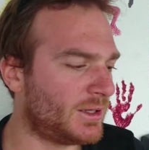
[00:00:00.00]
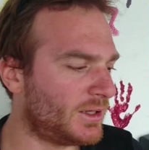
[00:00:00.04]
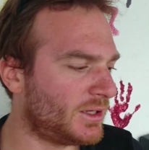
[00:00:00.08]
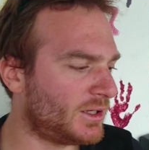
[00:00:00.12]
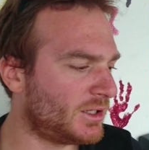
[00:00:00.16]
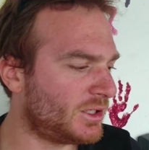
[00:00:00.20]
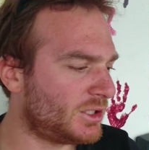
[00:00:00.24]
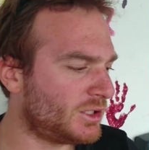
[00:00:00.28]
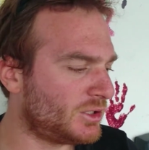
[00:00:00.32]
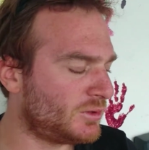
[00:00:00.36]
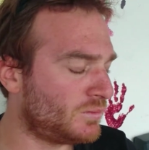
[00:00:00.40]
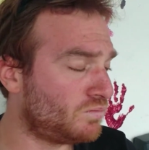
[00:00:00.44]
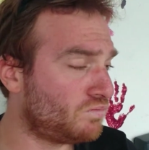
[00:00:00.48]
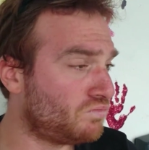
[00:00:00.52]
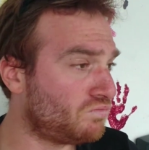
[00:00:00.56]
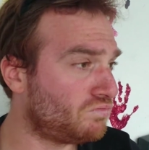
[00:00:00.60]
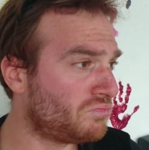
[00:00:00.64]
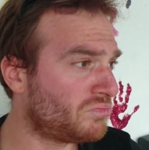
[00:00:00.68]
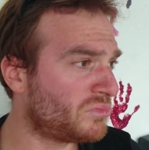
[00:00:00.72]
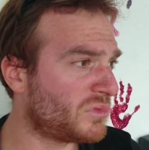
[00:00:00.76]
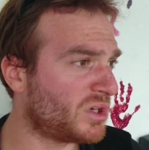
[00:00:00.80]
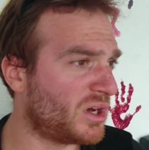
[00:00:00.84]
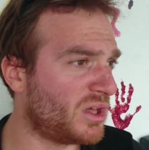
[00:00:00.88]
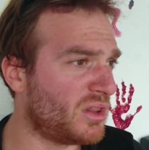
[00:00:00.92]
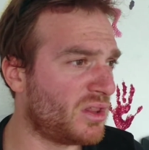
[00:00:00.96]

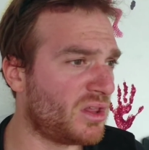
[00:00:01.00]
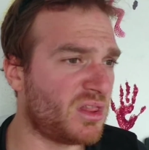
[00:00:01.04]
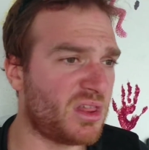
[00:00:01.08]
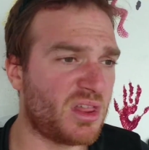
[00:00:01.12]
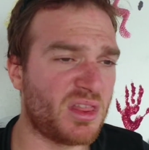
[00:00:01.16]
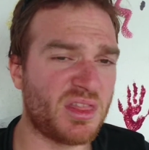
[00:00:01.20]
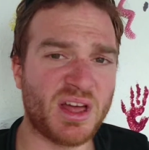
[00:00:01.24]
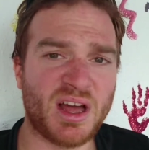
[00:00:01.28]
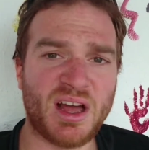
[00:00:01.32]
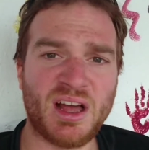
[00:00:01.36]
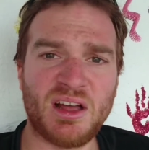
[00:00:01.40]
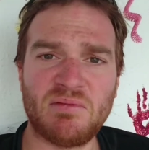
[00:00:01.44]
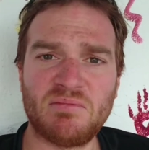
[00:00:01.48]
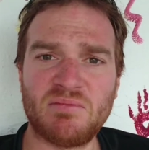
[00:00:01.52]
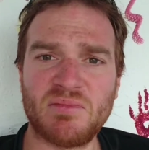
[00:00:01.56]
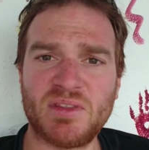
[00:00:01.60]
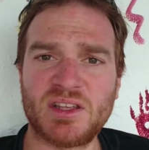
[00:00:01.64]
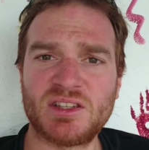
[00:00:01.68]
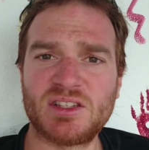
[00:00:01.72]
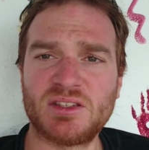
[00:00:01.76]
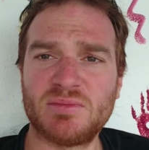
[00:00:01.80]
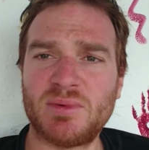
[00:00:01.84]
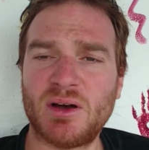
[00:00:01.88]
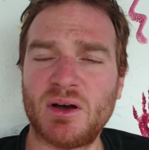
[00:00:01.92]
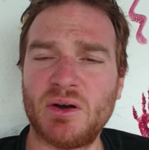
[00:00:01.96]
um, other than that,
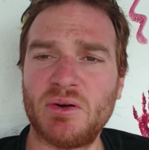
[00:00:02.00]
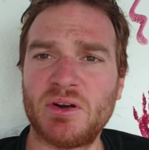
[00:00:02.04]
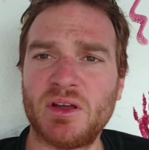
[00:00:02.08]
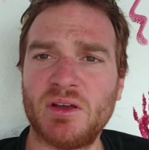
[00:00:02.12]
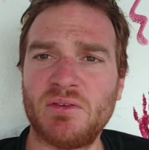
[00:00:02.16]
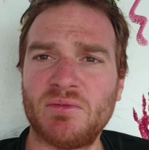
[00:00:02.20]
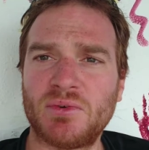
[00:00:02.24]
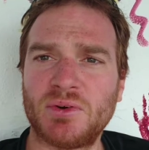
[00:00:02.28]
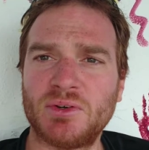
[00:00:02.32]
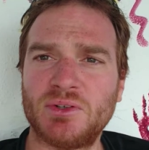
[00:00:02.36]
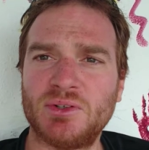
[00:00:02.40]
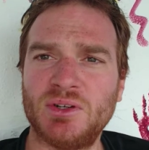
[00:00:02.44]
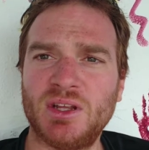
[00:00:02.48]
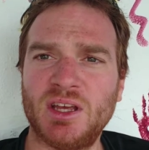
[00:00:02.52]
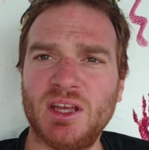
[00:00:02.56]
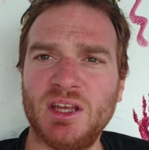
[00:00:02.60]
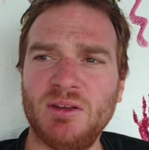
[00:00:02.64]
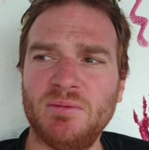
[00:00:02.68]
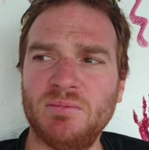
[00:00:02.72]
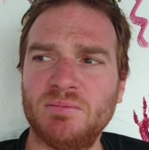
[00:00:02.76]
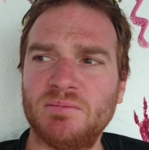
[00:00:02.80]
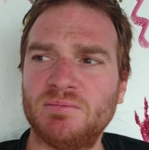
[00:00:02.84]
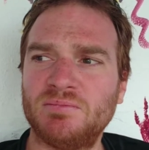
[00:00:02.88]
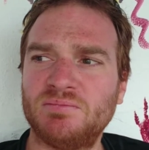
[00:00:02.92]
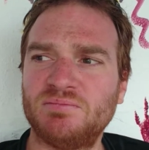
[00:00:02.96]
that's about it for
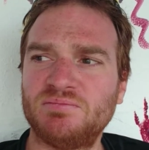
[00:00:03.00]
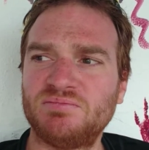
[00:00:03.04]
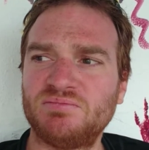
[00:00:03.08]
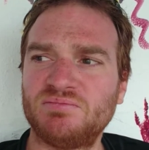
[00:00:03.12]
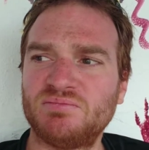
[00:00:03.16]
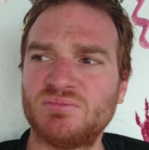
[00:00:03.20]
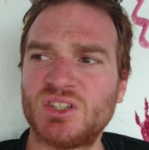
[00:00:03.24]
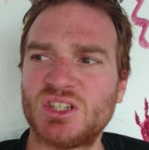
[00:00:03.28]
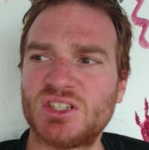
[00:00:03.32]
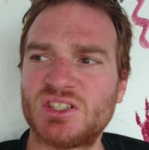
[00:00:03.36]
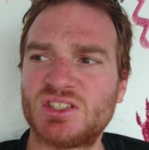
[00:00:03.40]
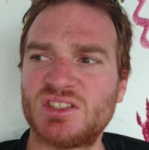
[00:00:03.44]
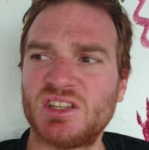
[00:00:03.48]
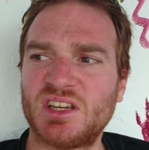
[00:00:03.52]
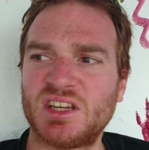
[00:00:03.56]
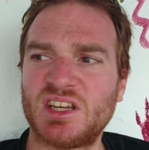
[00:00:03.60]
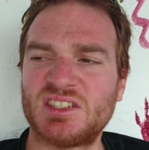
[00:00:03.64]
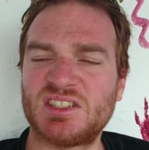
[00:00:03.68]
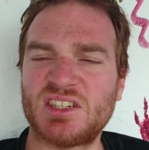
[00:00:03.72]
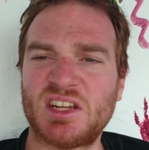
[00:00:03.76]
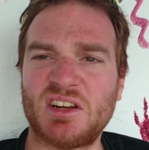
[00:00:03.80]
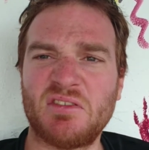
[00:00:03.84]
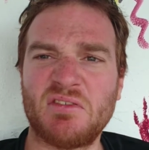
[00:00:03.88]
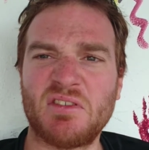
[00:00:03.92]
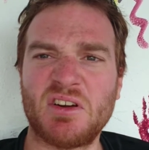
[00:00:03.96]
today. Just like I
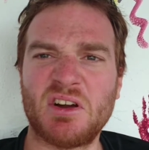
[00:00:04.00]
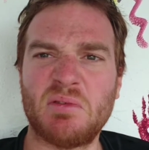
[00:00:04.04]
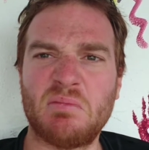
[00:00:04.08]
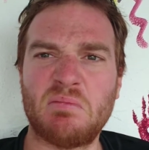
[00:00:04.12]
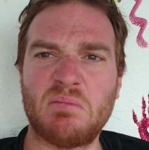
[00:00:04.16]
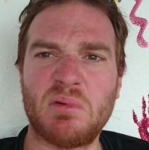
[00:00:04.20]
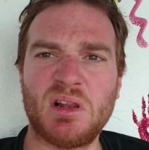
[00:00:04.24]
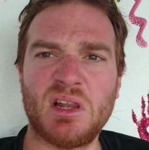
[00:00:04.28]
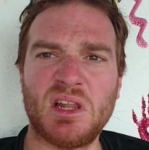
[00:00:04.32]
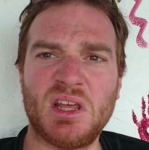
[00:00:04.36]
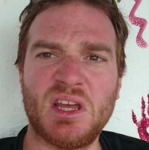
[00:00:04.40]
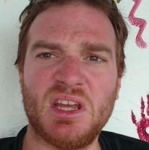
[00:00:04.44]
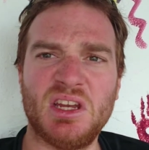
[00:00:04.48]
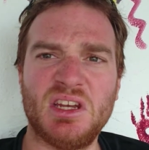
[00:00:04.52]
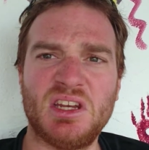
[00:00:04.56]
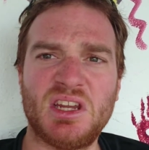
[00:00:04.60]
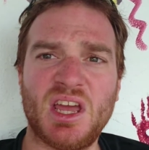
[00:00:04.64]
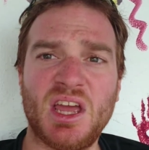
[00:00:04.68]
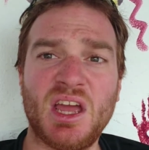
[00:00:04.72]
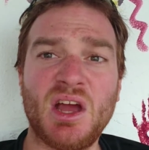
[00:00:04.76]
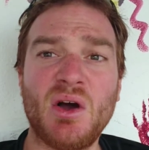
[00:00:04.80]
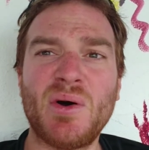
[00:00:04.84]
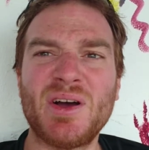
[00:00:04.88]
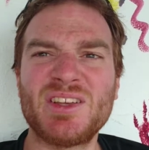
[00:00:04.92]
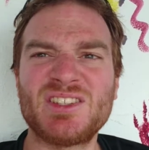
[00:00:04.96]
said, a very plain
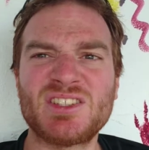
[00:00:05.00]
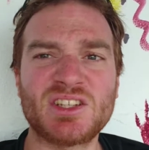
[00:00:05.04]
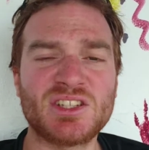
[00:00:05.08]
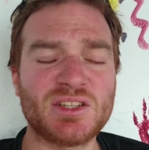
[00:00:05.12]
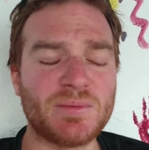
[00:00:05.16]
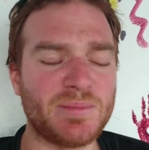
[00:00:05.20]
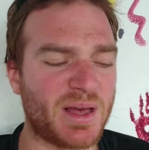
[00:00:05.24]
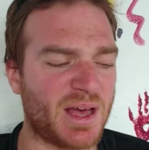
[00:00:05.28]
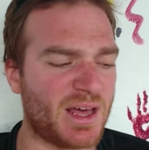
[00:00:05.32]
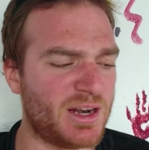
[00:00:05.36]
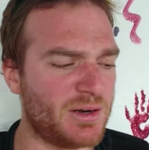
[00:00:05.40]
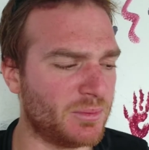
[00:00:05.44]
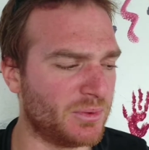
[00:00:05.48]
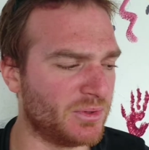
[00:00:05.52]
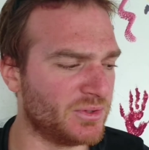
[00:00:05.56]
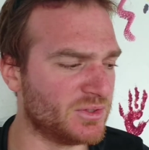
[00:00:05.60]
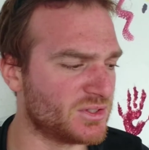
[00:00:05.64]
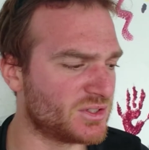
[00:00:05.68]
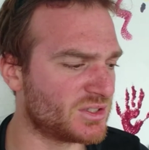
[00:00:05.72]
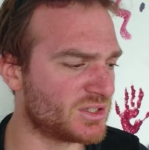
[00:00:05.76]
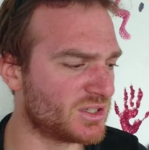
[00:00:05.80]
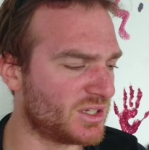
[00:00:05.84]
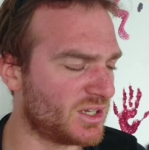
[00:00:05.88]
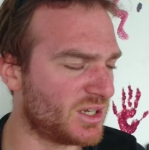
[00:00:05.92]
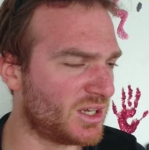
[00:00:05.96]
day. Oh, I saw some
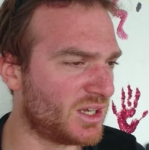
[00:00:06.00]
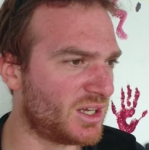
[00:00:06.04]
animals.